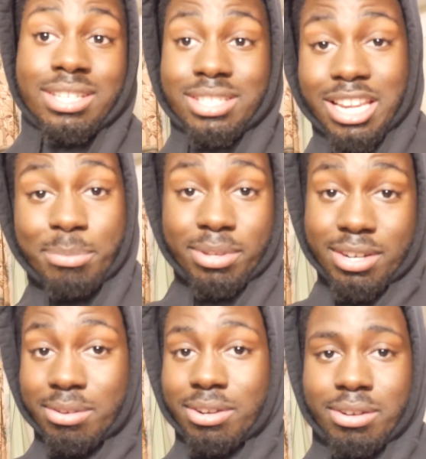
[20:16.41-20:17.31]
Just let me
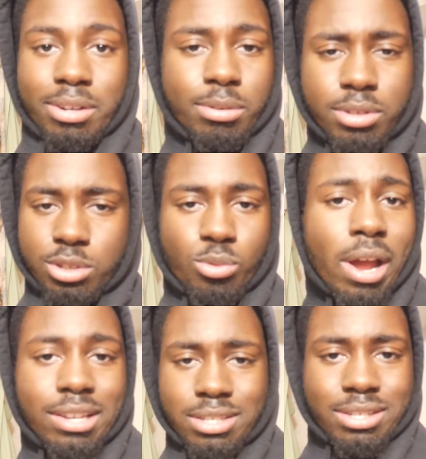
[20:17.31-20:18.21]
know, though. Don't just
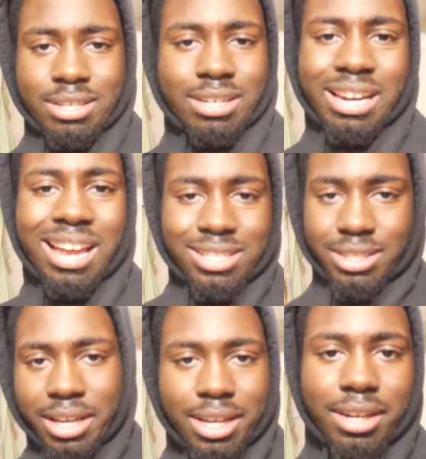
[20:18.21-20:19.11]
watch it and not
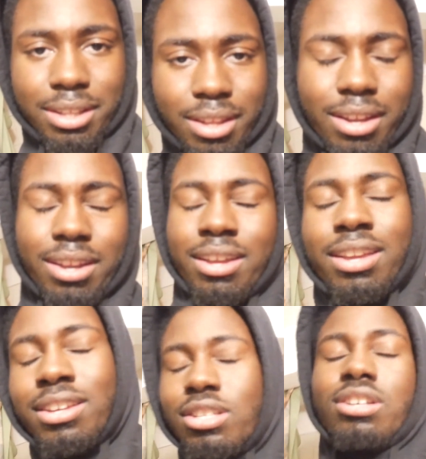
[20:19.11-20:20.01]
say anything.
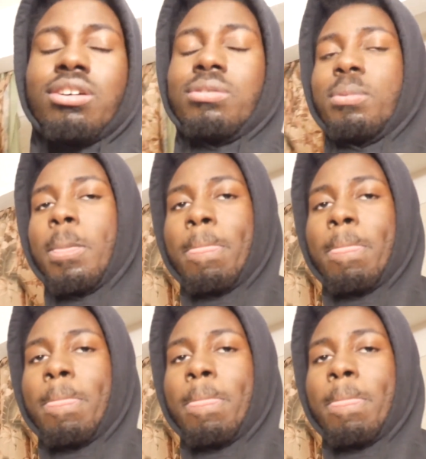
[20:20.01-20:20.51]
So,